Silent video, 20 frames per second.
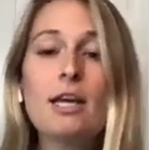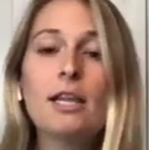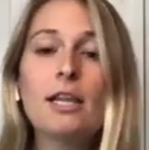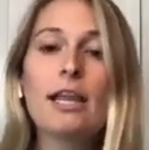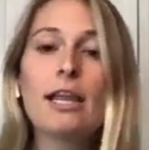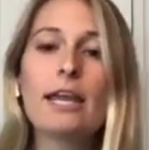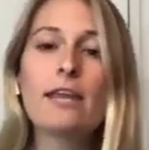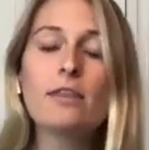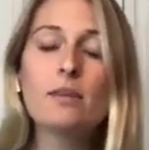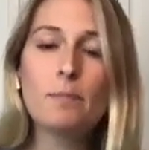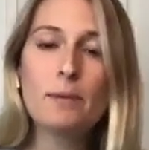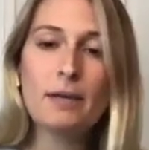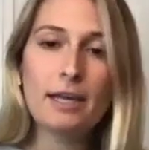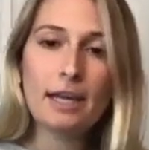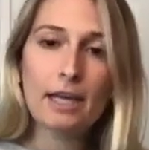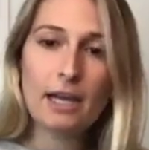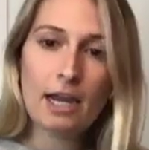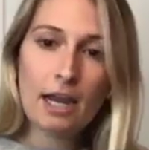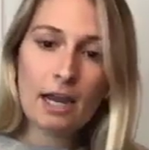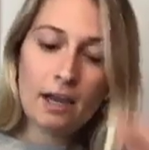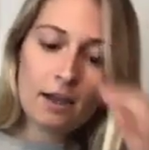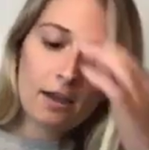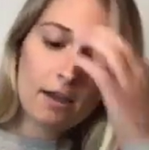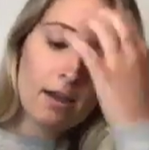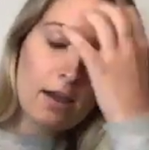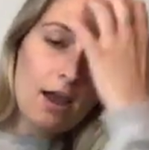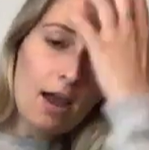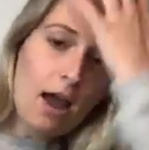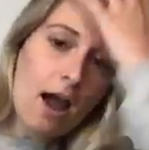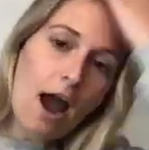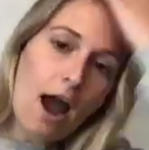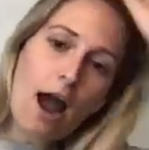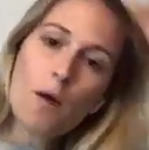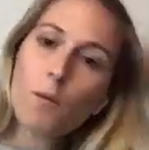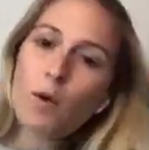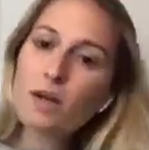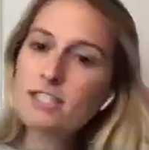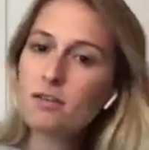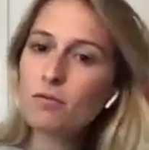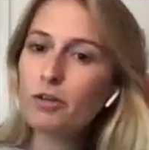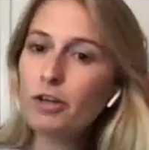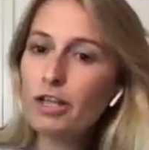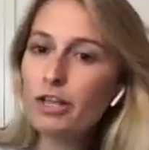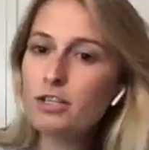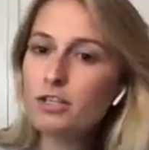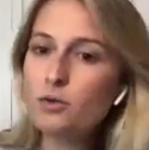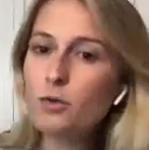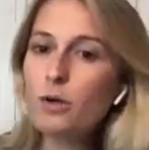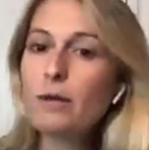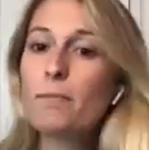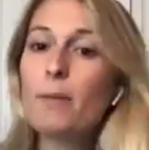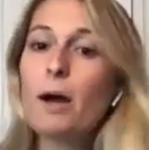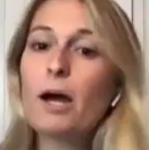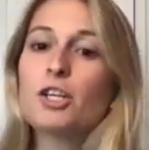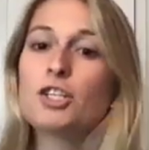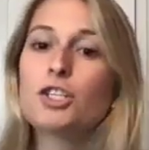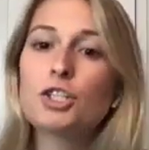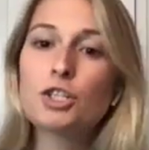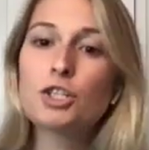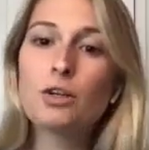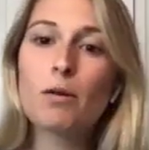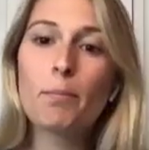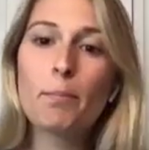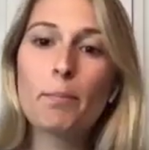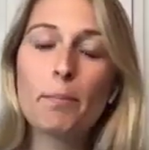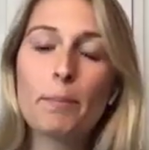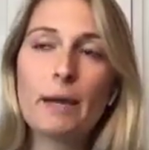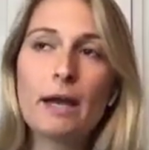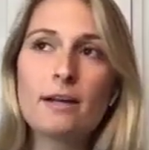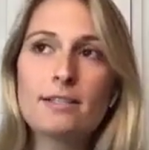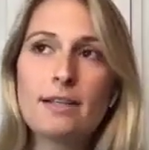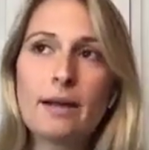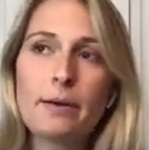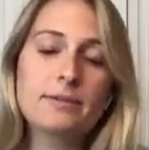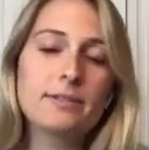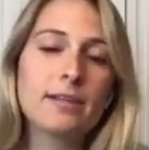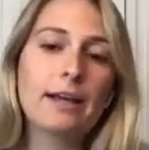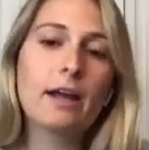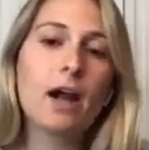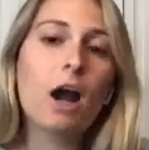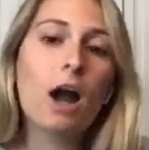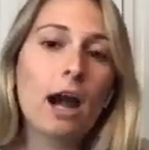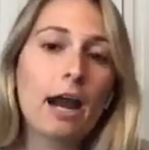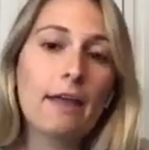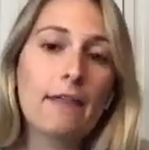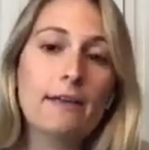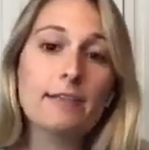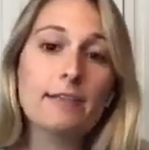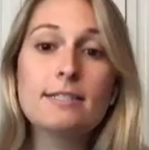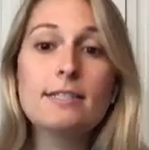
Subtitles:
Like in the beginning, I wasn't really doing much because I was like, all right,